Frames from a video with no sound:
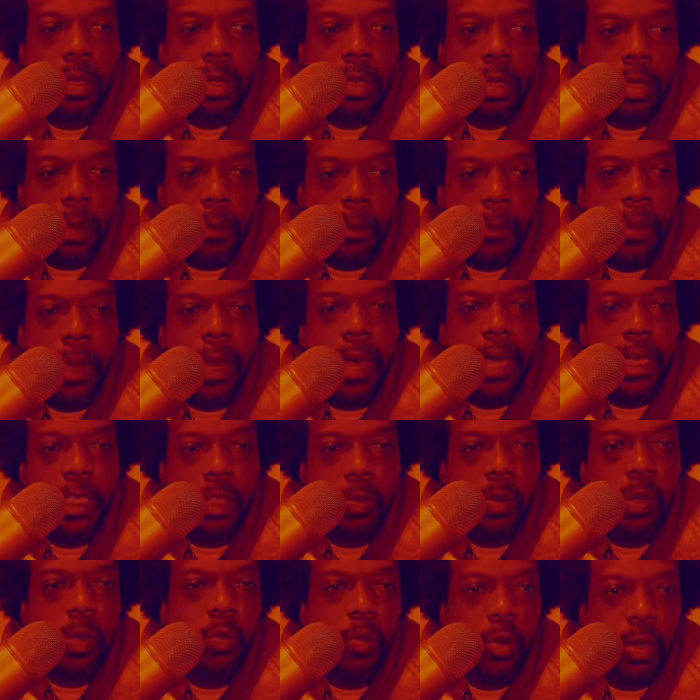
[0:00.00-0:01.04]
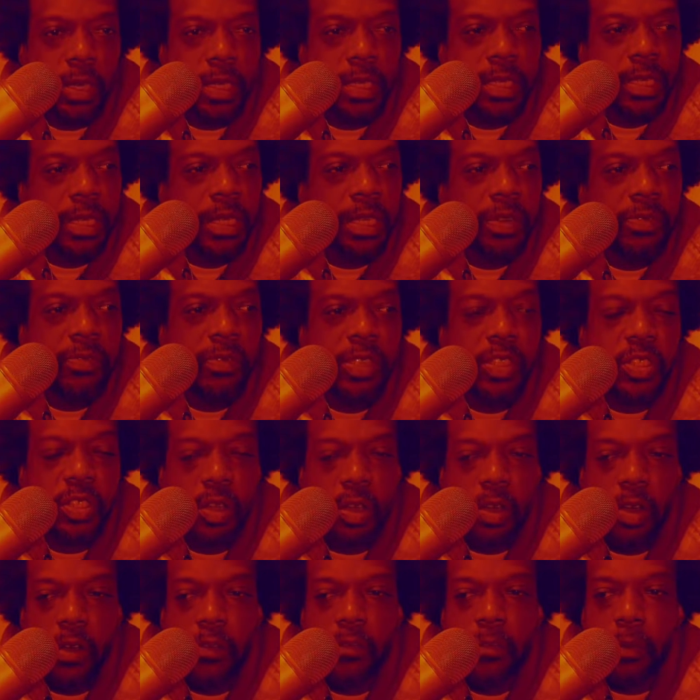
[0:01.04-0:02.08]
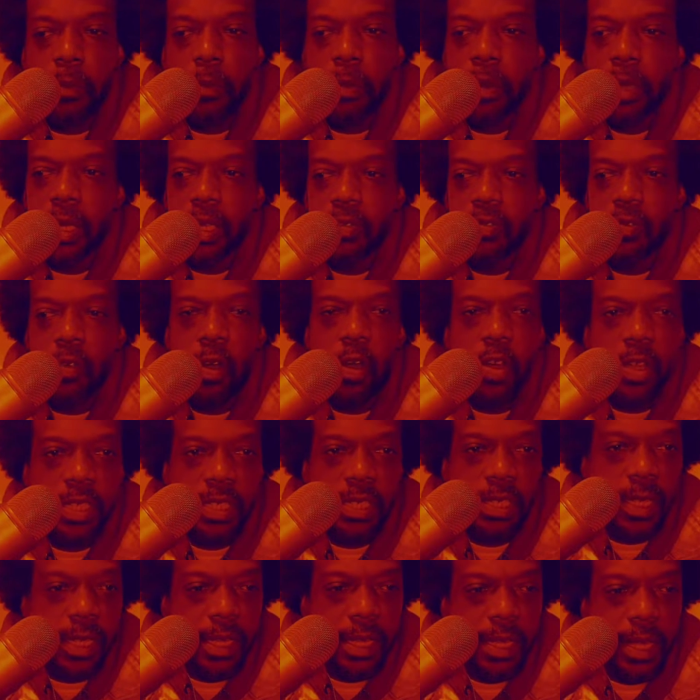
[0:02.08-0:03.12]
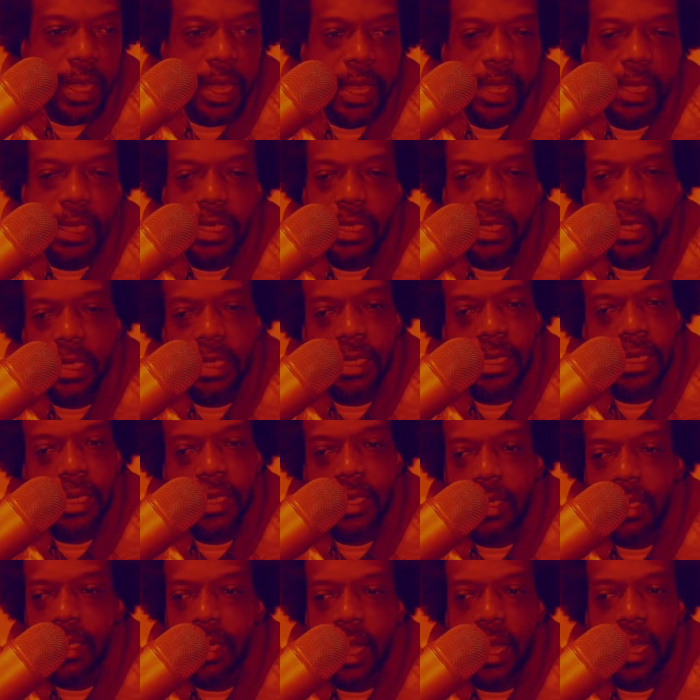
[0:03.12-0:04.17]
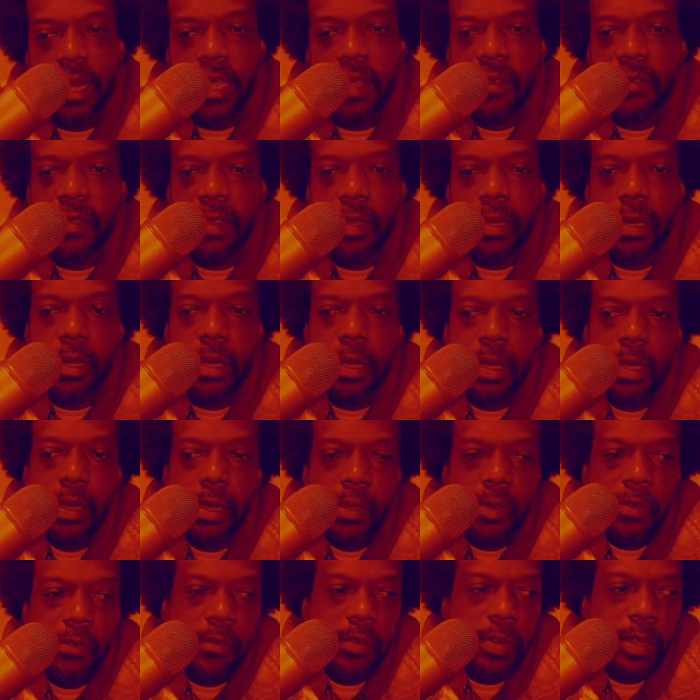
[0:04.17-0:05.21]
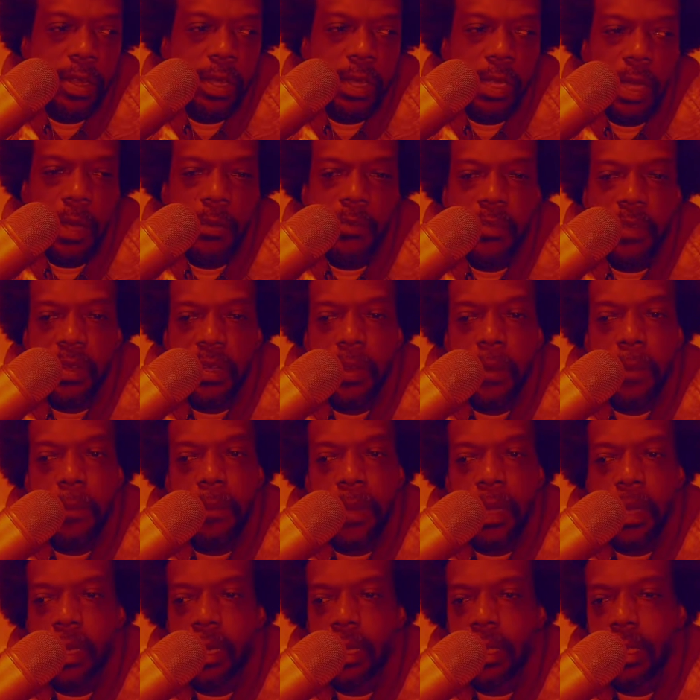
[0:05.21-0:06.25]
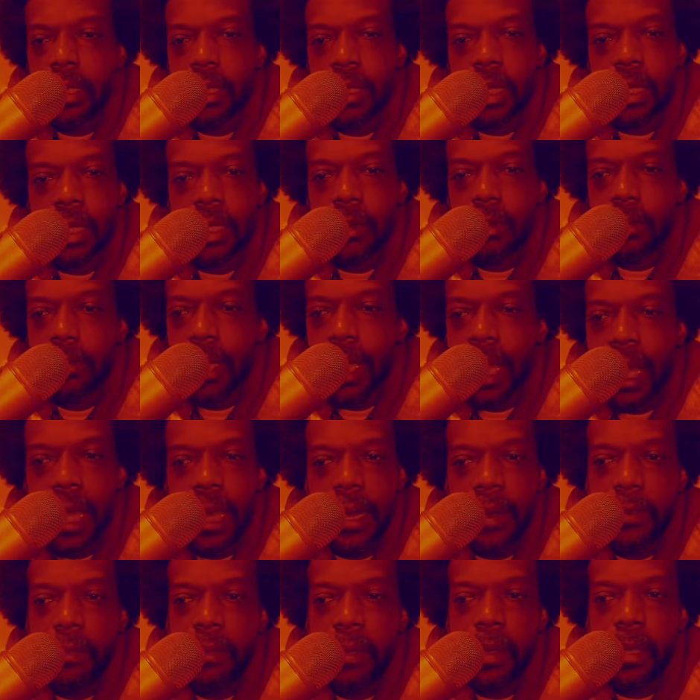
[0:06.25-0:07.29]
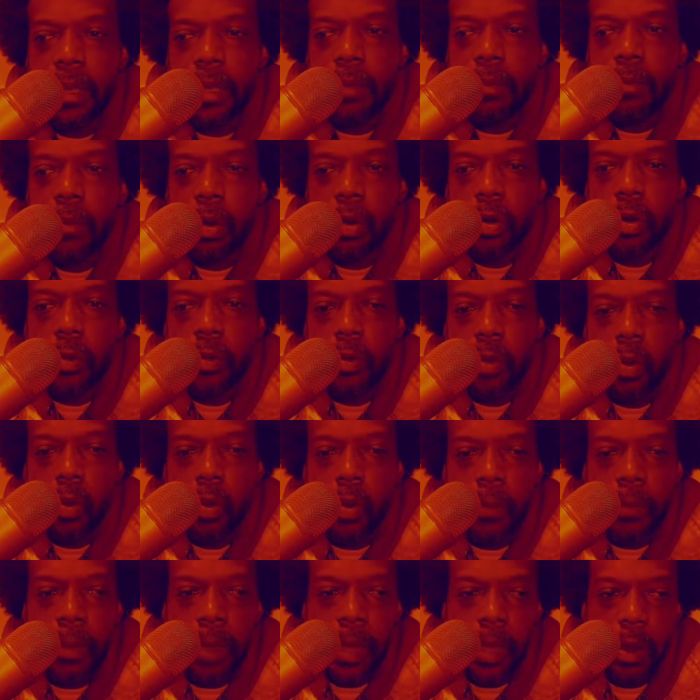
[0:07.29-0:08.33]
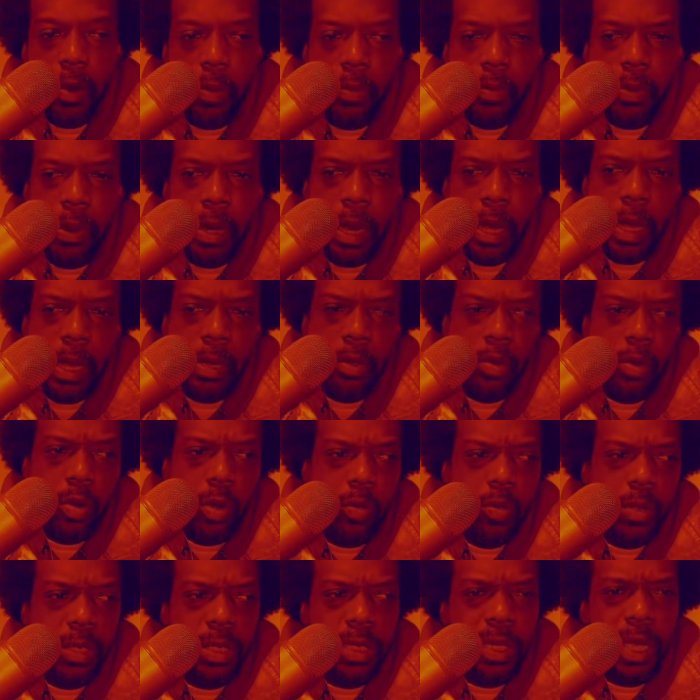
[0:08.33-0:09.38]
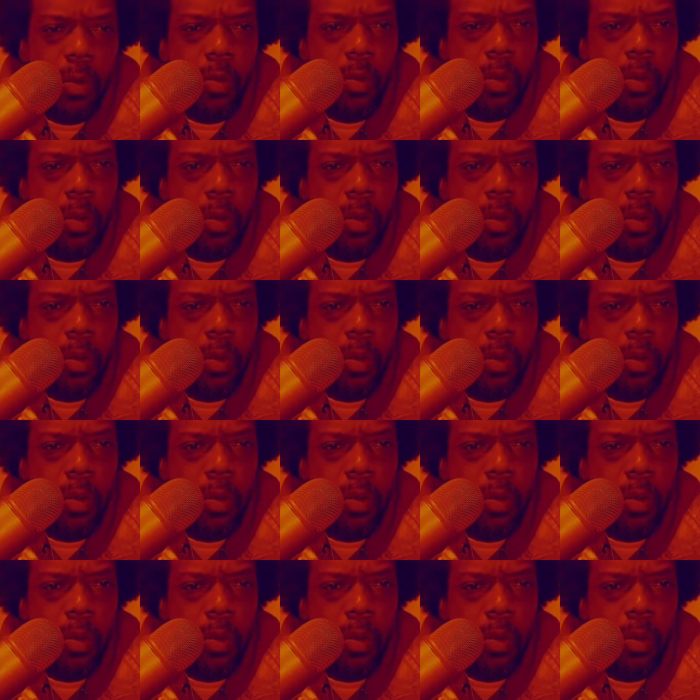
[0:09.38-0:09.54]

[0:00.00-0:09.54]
the match we want to see the return for Brizz Rawsteen. Like it's, it's it's not even really up for debate. It's it's gotta be the Murda Mook battle. But I, you know what's up